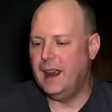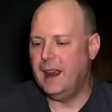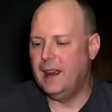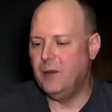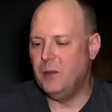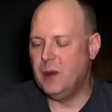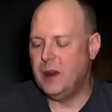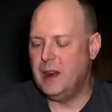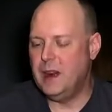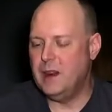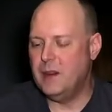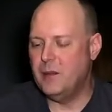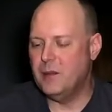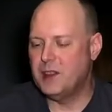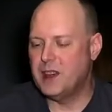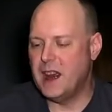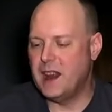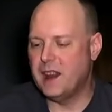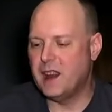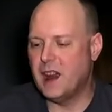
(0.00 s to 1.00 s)
when he
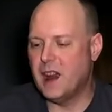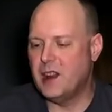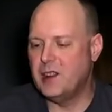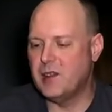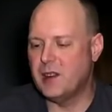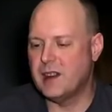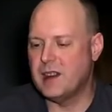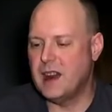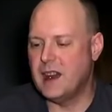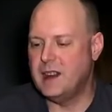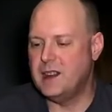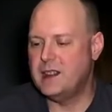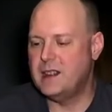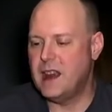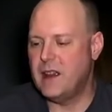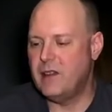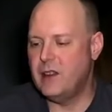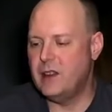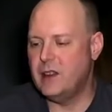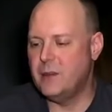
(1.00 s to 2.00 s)
signed the contract in
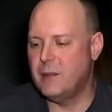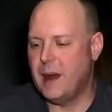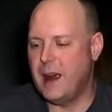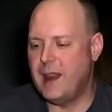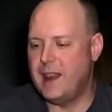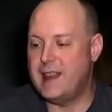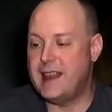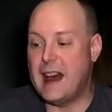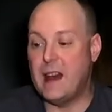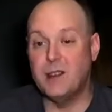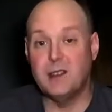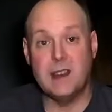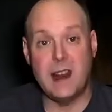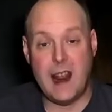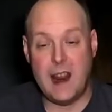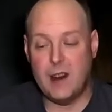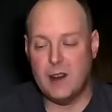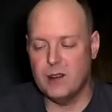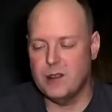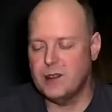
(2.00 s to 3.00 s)
'97 to buy a thousand
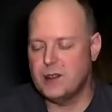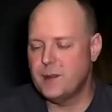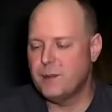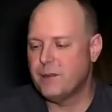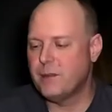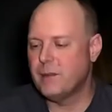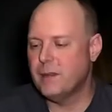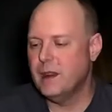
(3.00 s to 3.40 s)
acres,